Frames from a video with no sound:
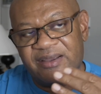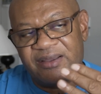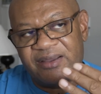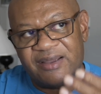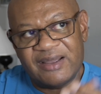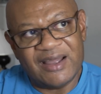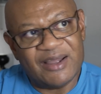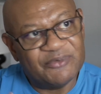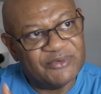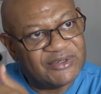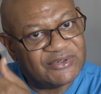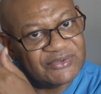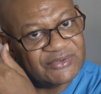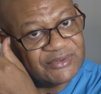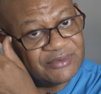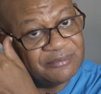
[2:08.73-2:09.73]
how
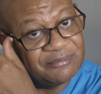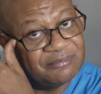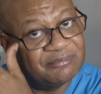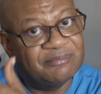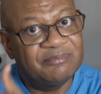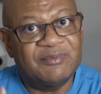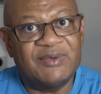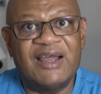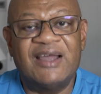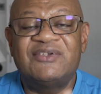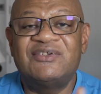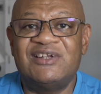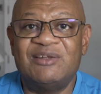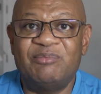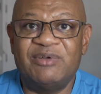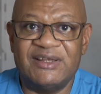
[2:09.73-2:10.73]
this
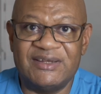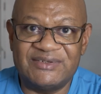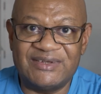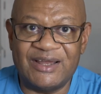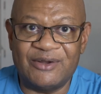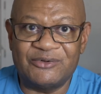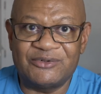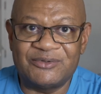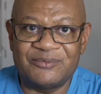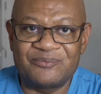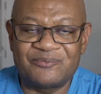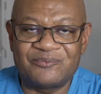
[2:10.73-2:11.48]
actually plays out.